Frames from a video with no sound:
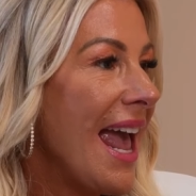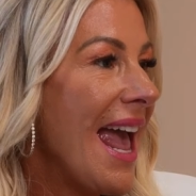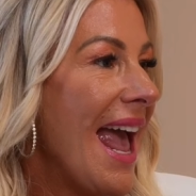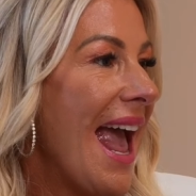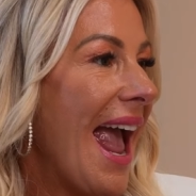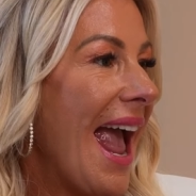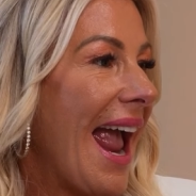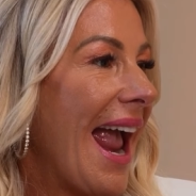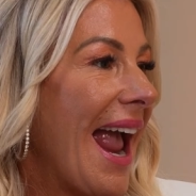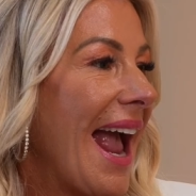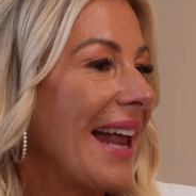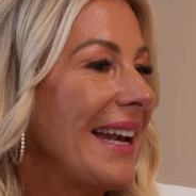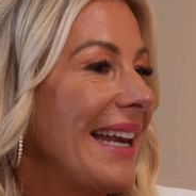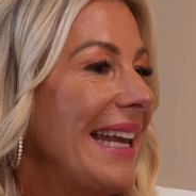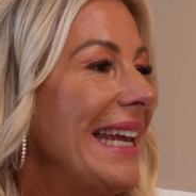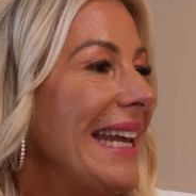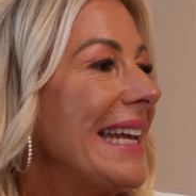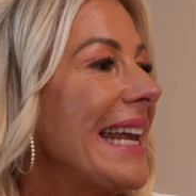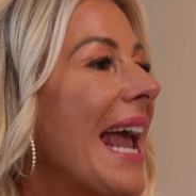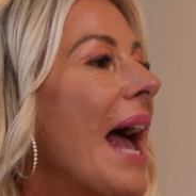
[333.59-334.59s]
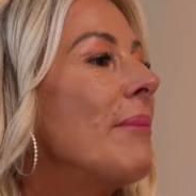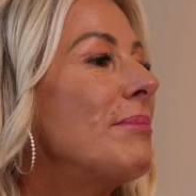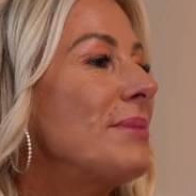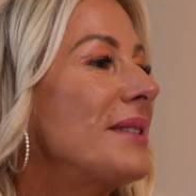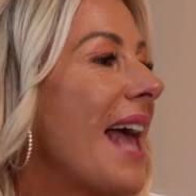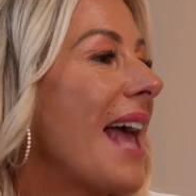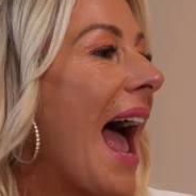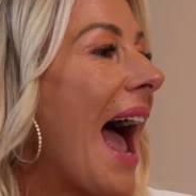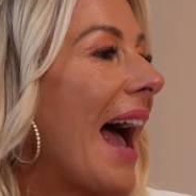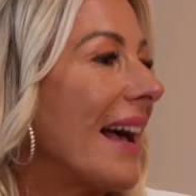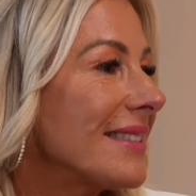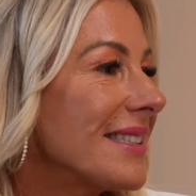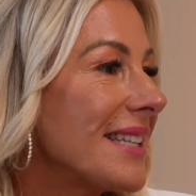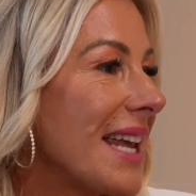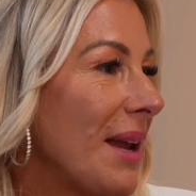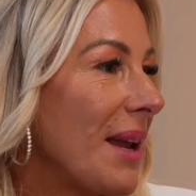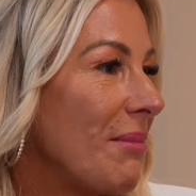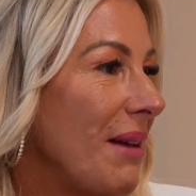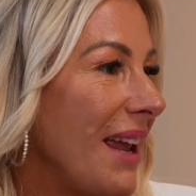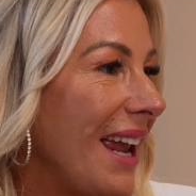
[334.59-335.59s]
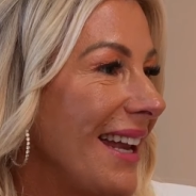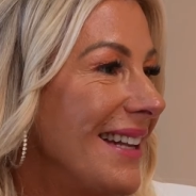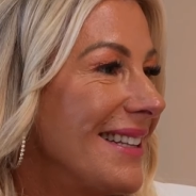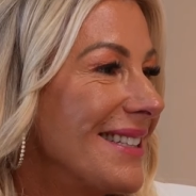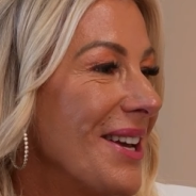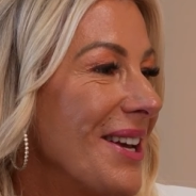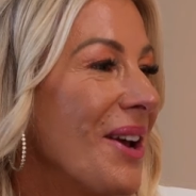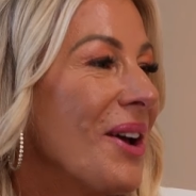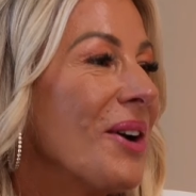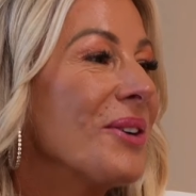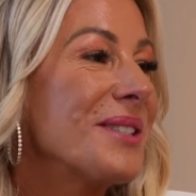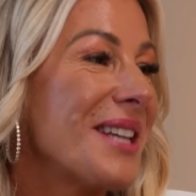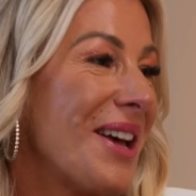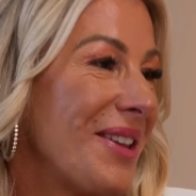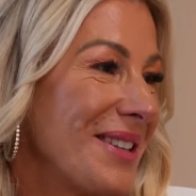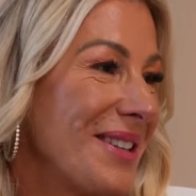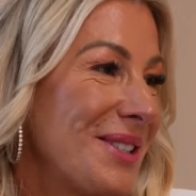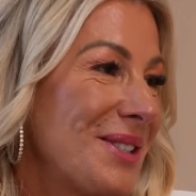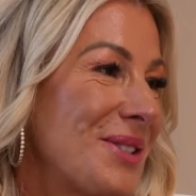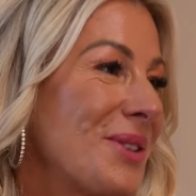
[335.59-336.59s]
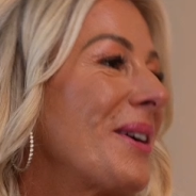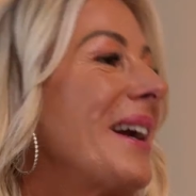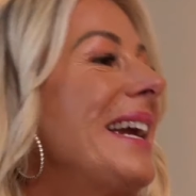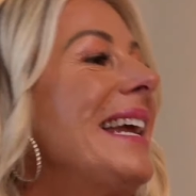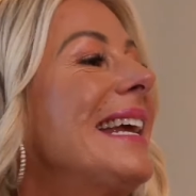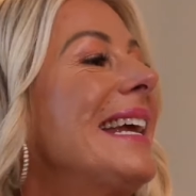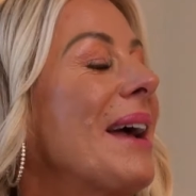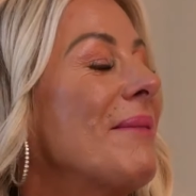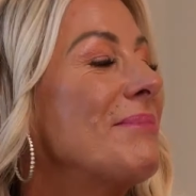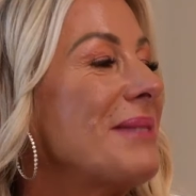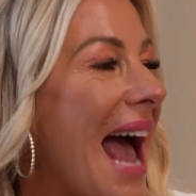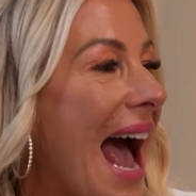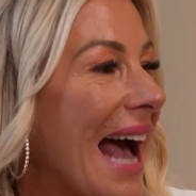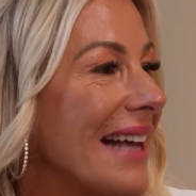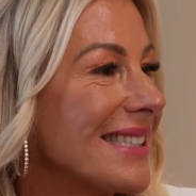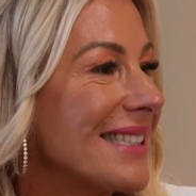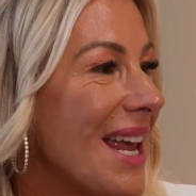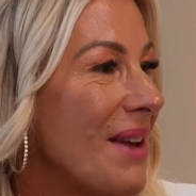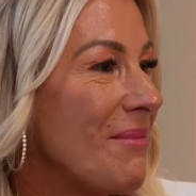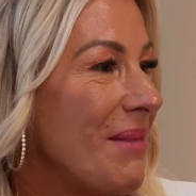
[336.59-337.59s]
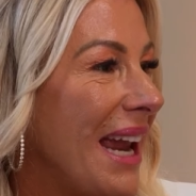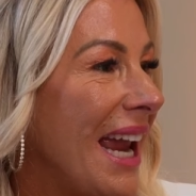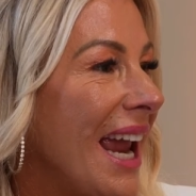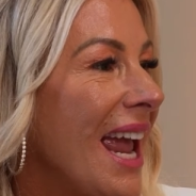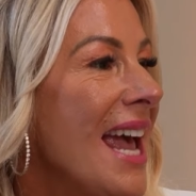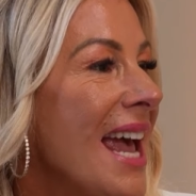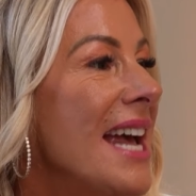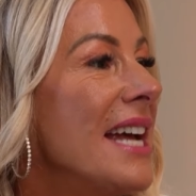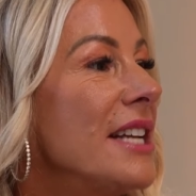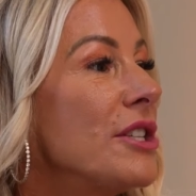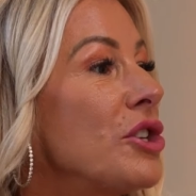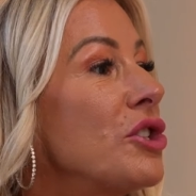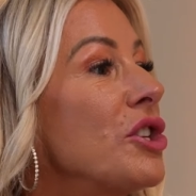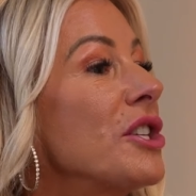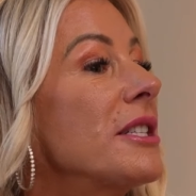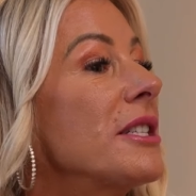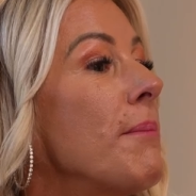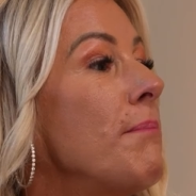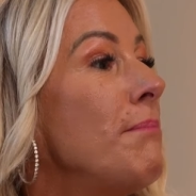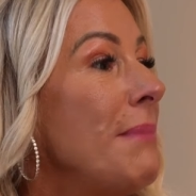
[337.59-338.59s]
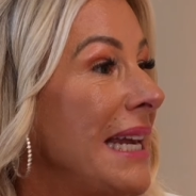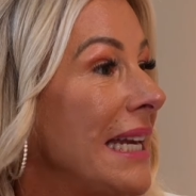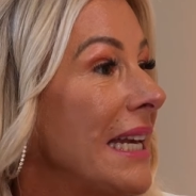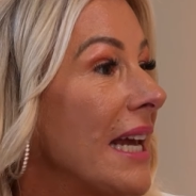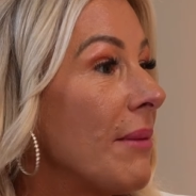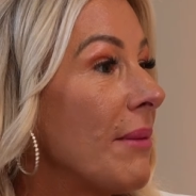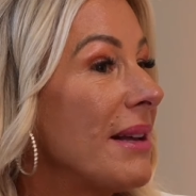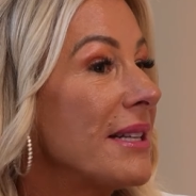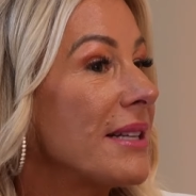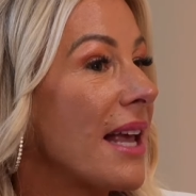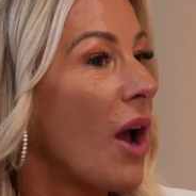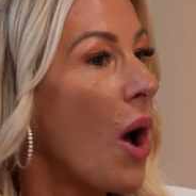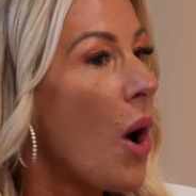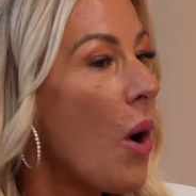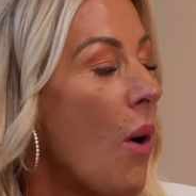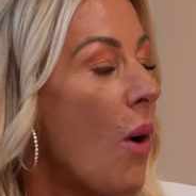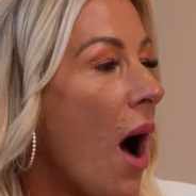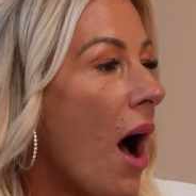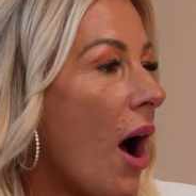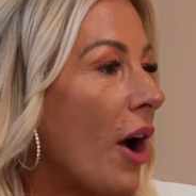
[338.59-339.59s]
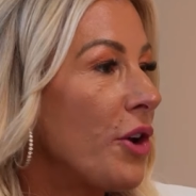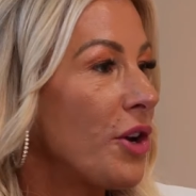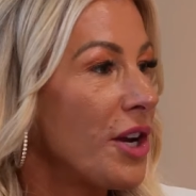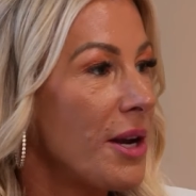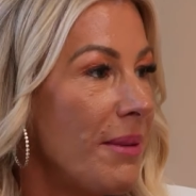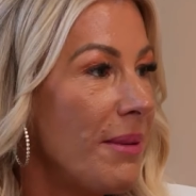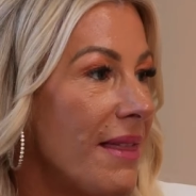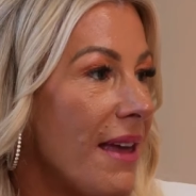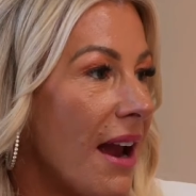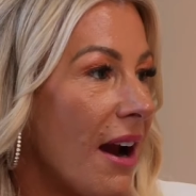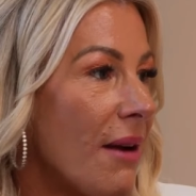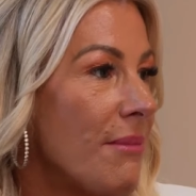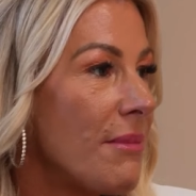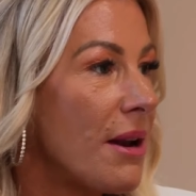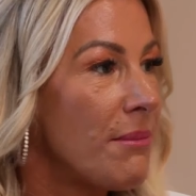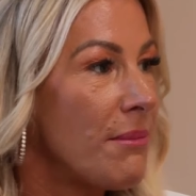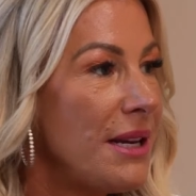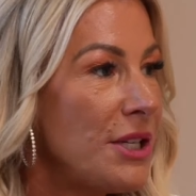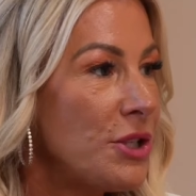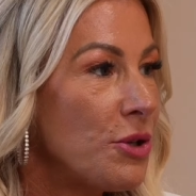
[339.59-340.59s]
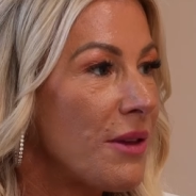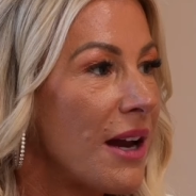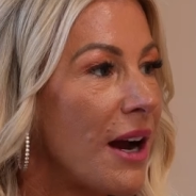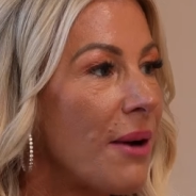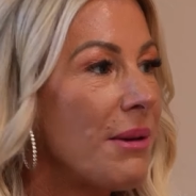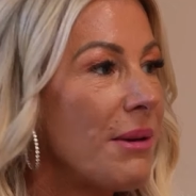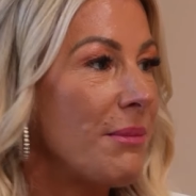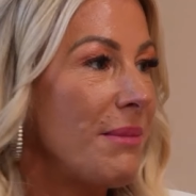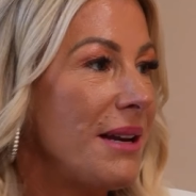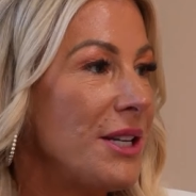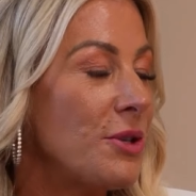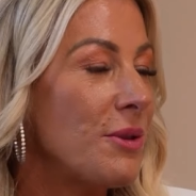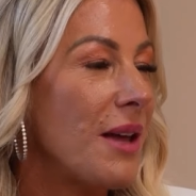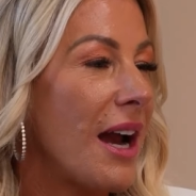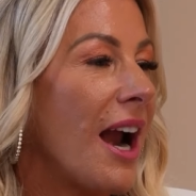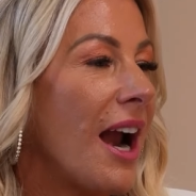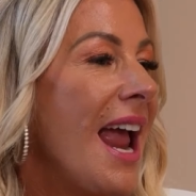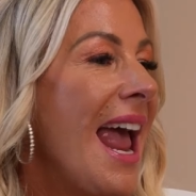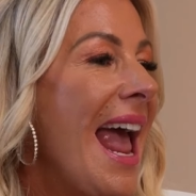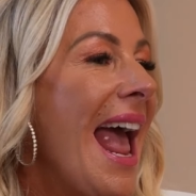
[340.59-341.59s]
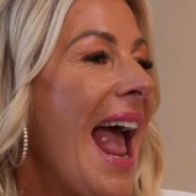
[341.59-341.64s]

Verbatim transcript: Yes. And he kept asking me, he'll tell this story, he kept asking me to just meet him. He's like, oh, are you gonna be there? I'm gonna meet you there. I'm gonna meet you there.